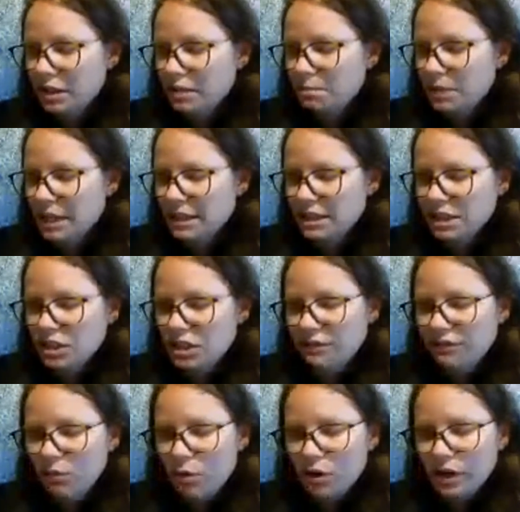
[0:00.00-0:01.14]
blazing
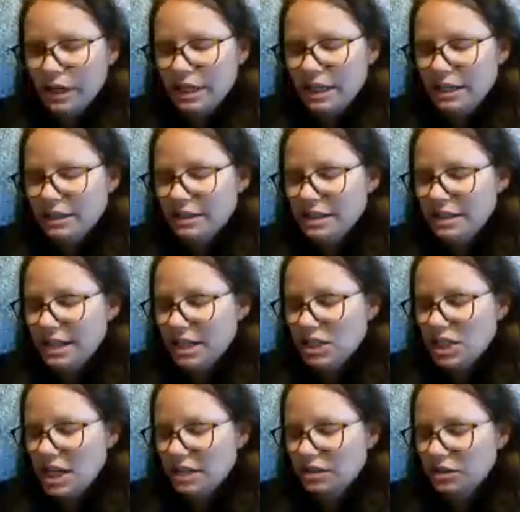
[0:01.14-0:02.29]
G4, and he could see
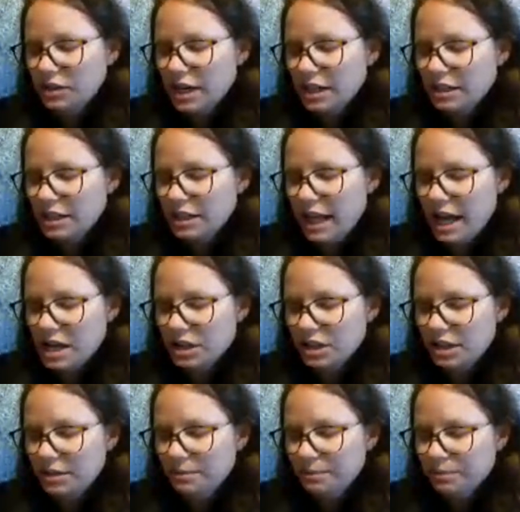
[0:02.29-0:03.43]
Sanchez directing the
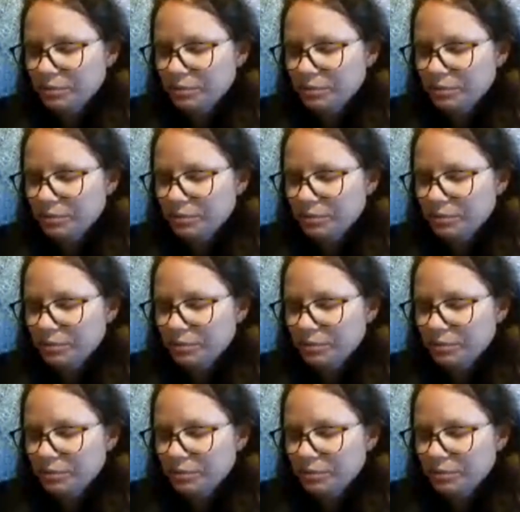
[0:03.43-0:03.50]
action.